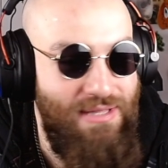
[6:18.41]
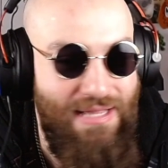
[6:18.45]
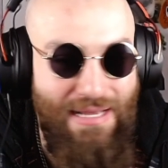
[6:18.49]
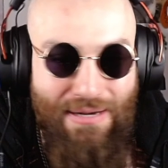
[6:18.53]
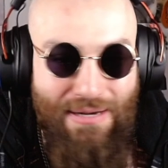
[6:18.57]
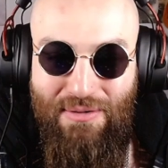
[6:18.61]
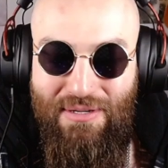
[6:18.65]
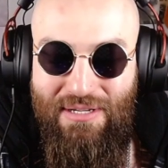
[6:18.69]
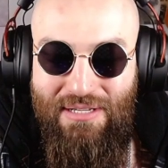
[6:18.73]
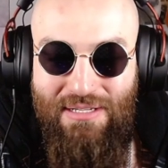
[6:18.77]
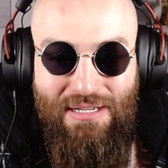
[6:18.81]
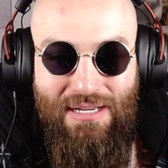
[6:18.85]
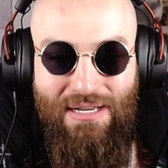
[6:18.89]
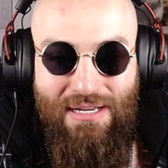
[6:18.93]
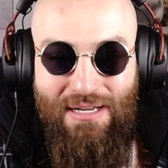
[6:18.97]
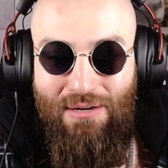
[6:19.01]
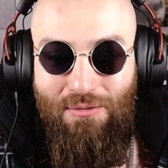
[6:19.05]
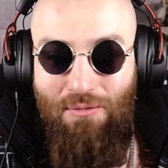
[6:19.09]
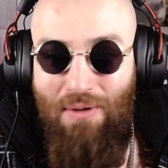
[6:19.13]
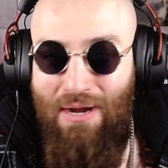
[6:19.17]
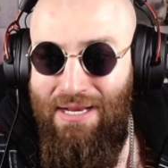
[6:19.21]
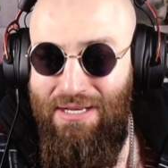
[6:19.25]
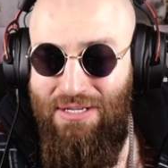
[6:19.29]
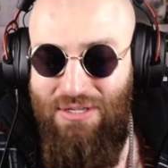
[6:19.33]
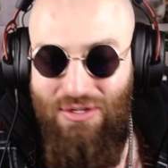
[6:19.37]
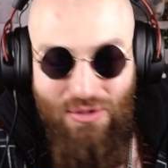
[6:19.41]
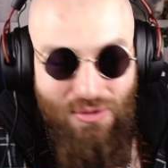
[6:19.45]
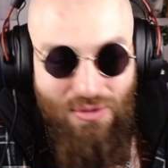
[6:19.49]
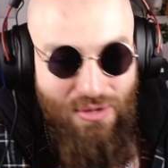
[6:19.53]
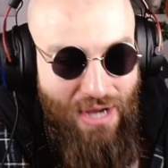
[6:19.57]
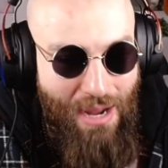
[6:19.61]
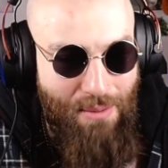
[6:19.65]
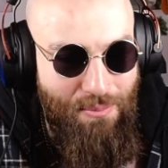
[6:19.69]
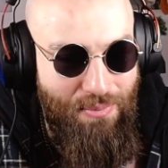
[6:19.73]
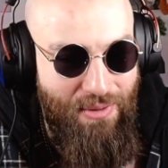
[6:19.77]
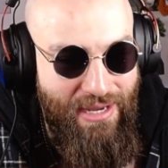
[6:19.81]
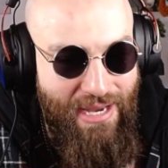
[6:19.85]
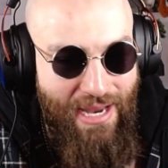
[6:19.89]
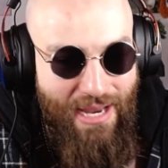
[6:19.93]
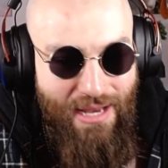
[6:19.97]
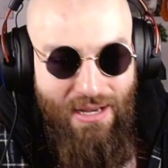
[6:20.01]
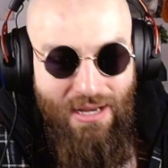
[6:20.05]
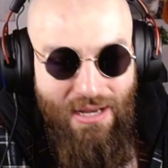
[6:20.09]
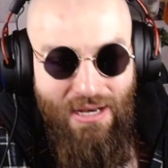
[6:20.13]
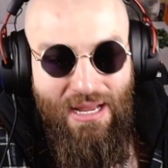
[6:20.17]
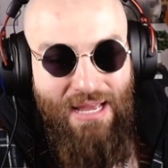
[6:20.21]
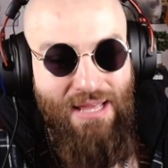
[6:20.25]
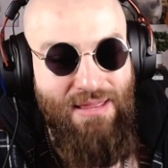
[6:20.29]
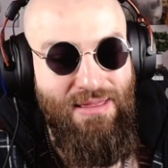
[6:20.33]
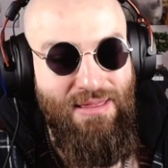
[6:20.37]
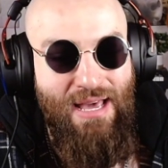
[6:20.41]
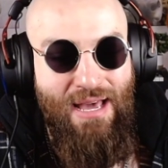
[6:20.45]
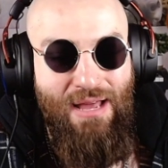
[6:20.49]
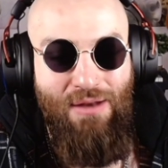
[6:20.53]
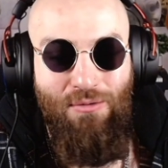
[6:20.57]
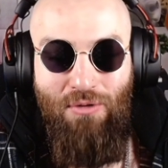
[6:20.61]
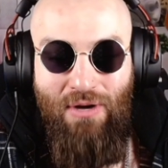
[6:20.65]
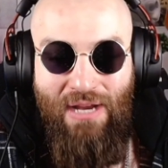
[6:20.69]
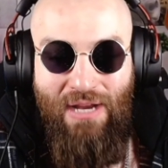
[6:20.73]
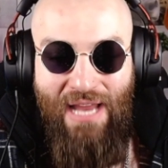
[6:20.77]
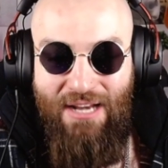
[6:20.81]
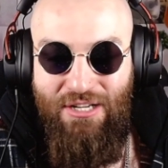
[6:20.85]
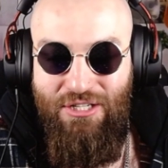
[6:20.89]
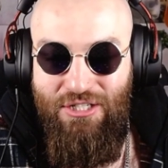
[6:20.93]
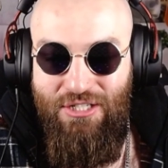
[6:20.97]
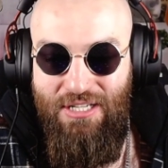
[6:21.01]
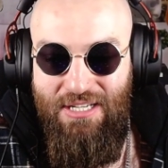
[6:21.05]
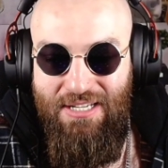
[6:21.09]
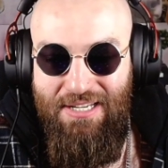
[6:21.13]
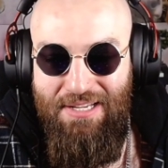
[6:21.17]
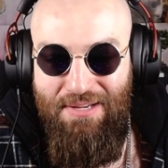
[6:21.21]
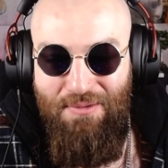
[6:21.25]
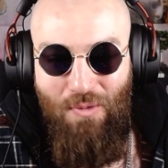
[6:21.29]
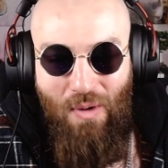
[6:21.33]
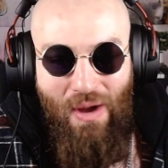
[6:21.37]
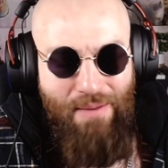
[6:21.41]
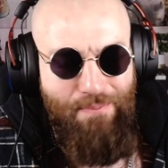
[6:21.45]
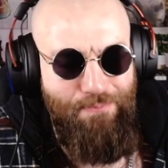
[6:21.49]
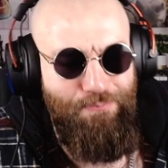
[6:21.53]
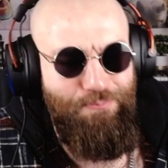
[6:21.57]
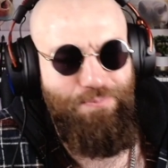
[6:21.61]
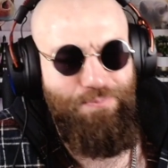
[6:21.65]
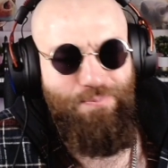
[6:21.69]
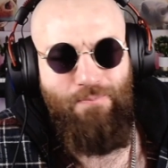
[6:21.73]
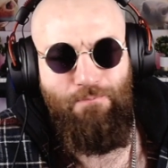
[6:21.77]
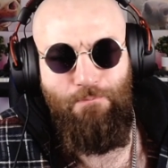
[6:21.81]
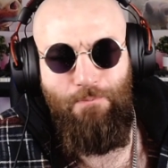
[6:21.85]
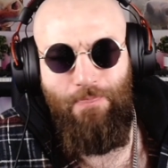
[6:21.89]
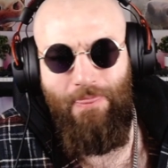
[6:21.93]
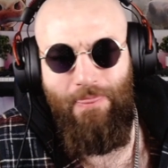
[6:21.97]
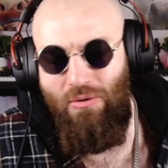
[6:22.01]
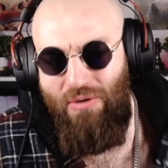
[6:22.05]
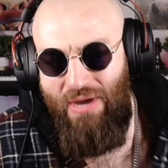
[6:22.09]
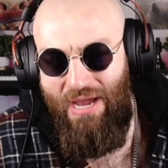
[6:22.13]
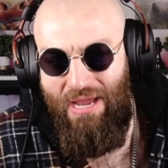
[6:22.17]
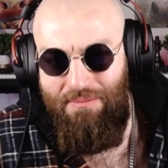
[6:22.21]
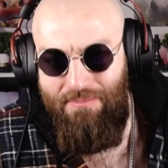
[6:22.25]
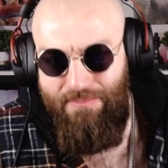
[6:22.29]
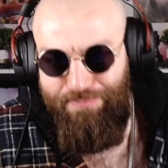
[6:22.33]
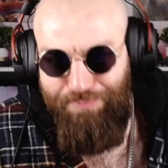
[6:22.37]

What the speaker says: That was way too complicated, and then rook h to d1. Okay.